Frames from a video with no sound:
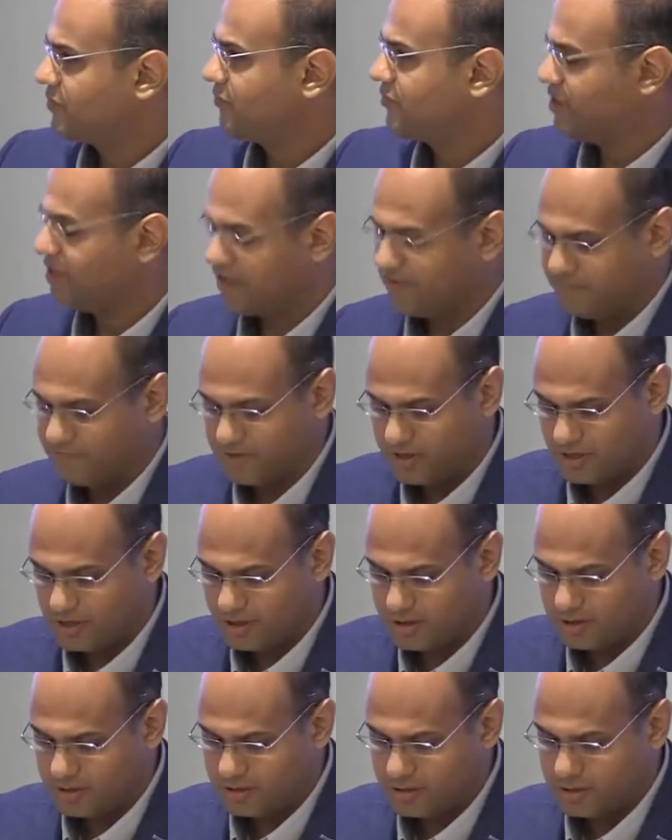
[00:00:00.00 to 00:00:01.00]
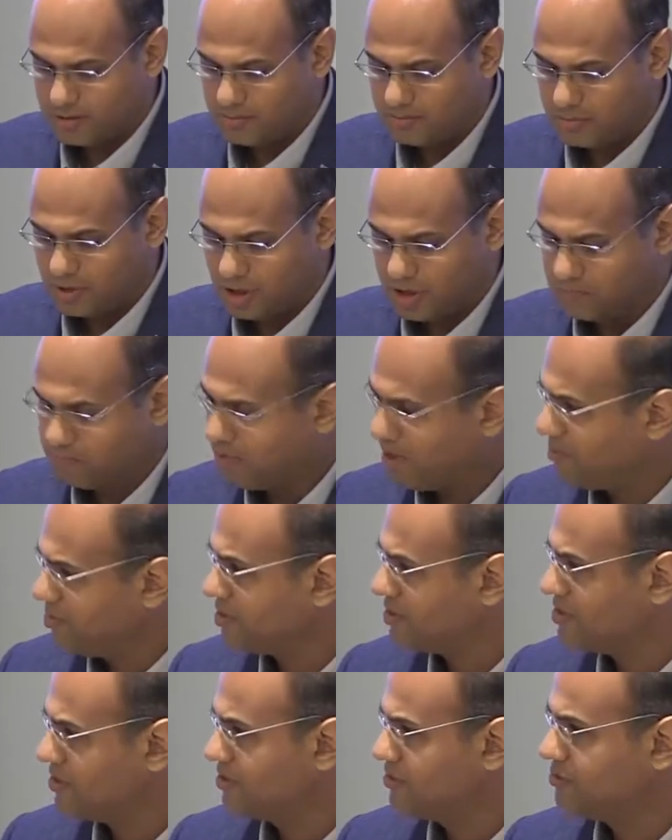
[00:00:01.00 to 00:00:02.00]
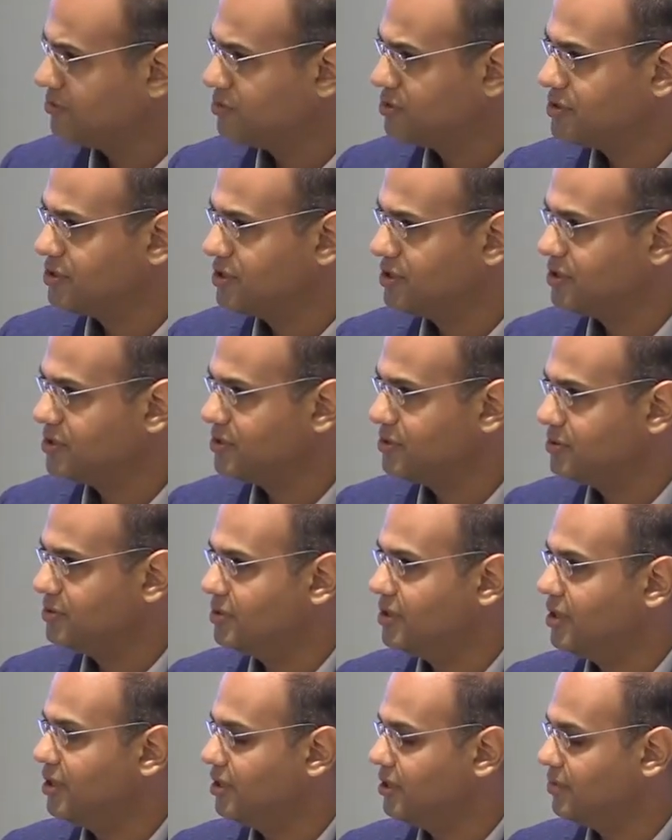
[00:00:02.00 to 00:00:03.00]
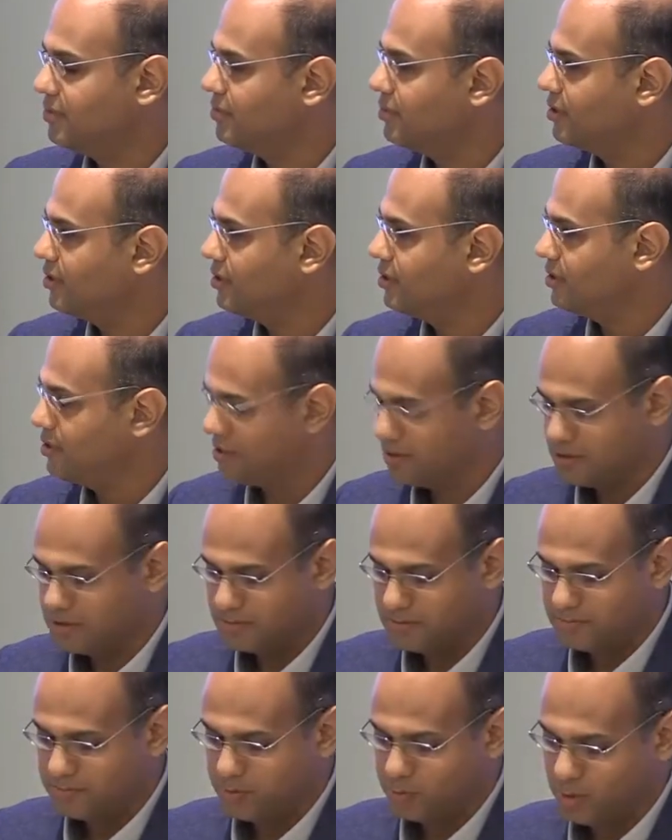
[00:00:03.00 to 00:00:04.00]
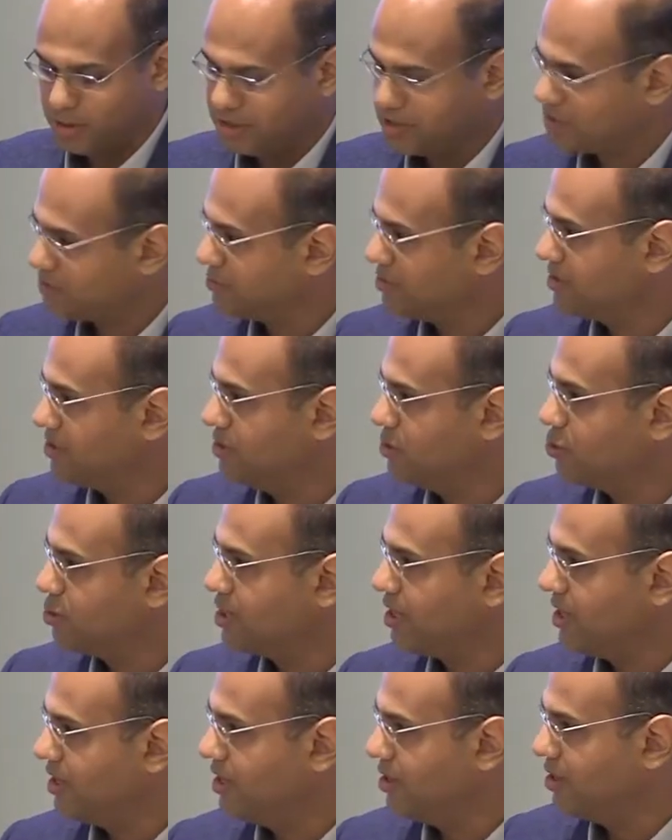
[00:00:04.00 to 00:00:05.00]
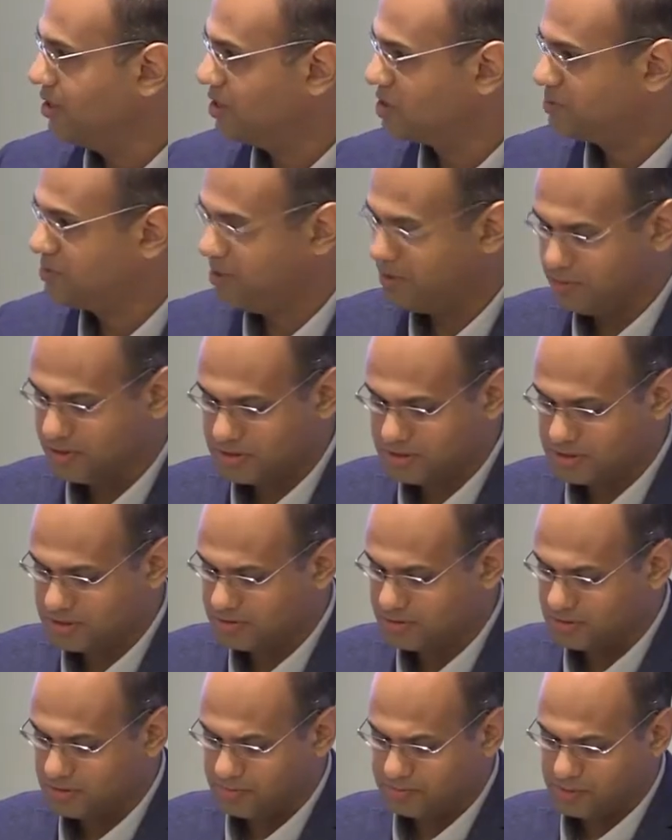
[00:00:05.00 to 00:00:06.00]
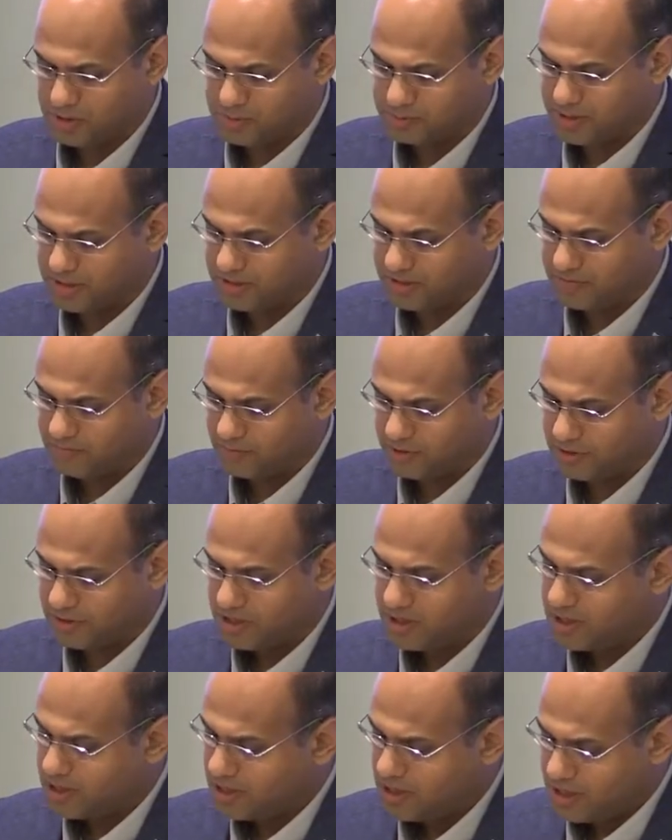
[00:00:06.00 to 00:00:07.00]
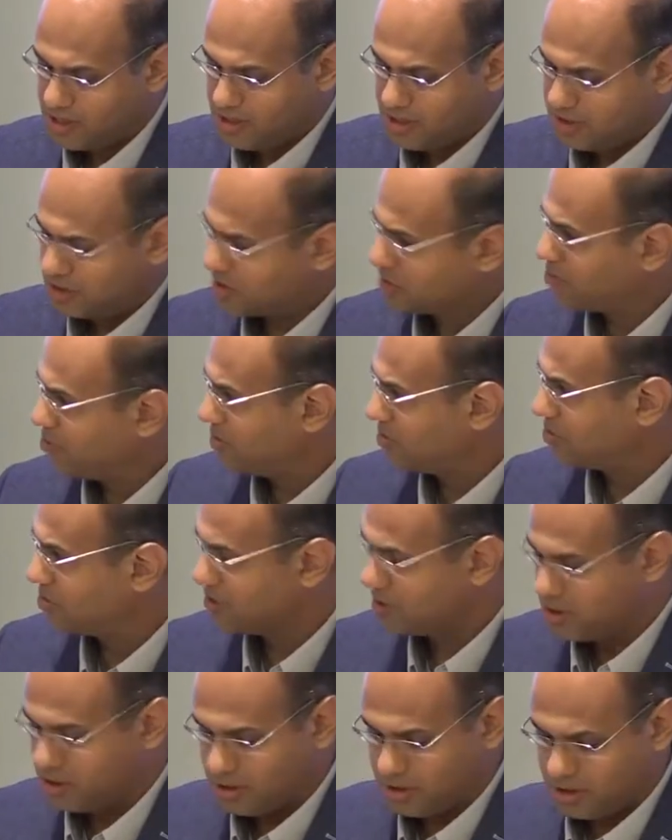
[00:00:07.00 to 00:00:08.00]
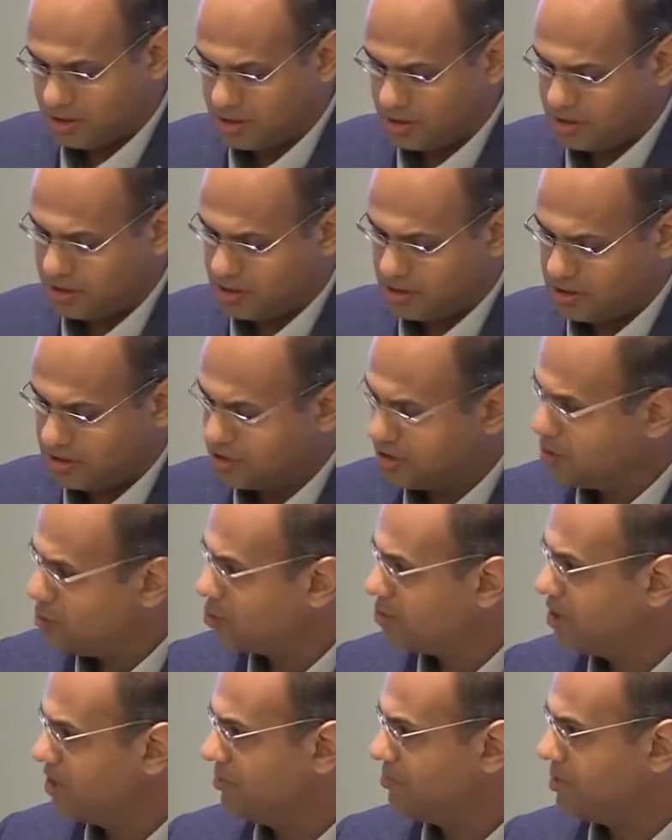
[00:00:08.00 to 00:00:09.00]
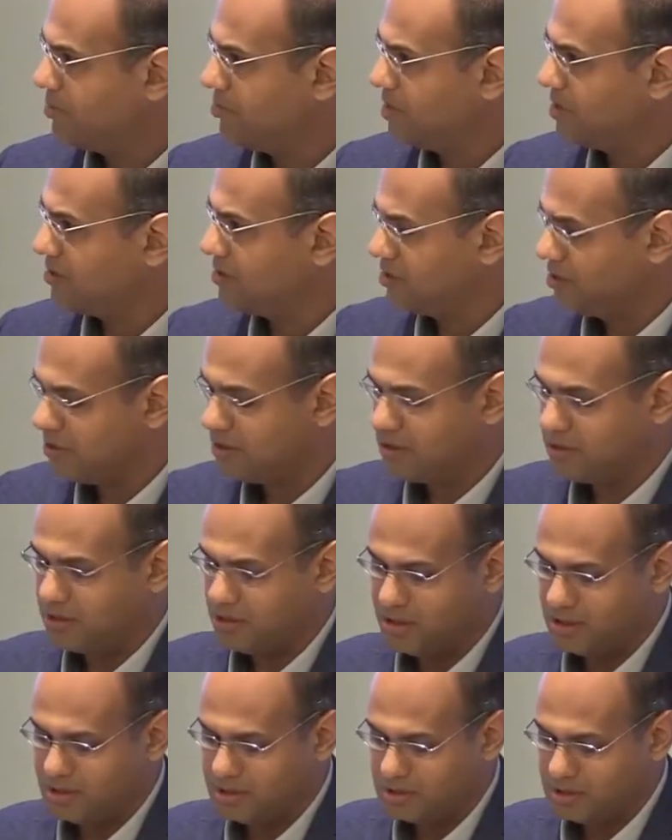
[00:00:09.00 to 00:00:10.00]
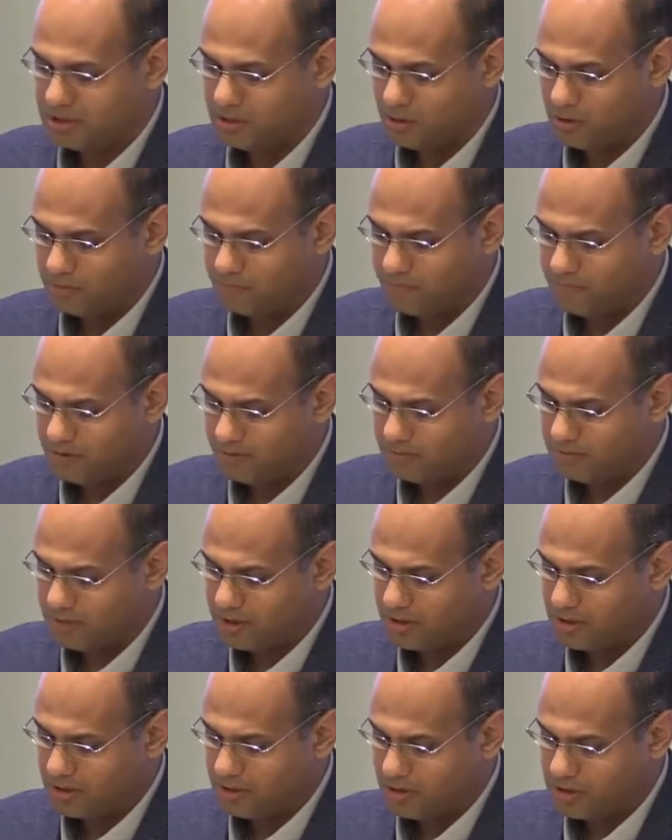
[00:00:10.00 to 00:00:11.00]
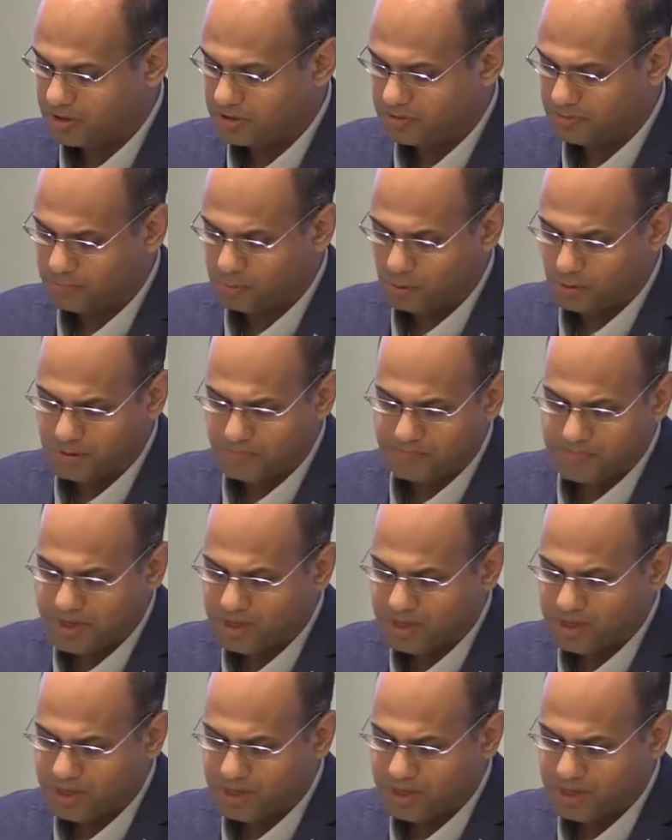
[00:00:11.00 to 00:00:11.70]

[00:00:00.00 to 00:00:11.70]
up, we have Mark Babington, who's here to provide us with the UK experience, perspective on his experience in the UK implementing the long-form audit report.